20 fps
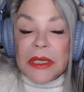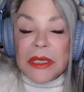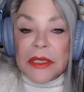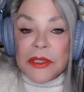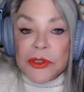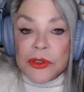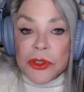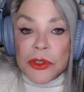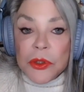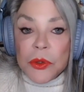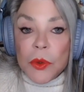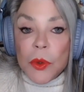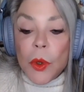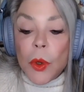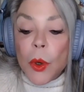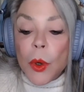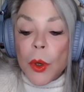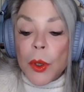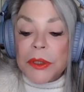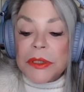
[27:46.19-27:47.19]
into
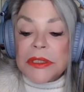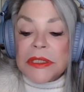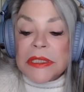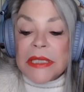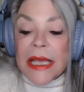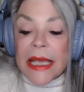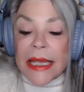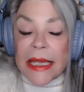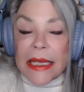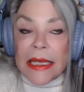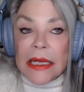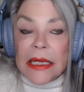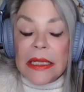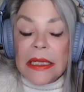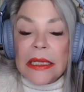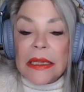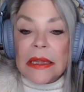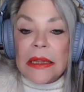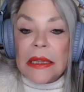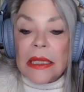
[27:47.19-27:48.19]
or take
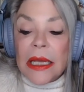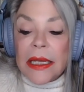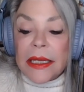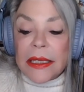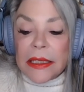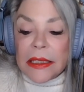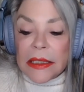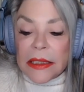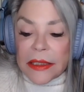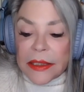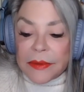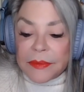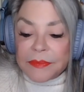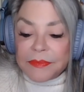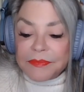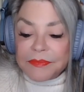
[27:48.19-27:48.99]
lightly.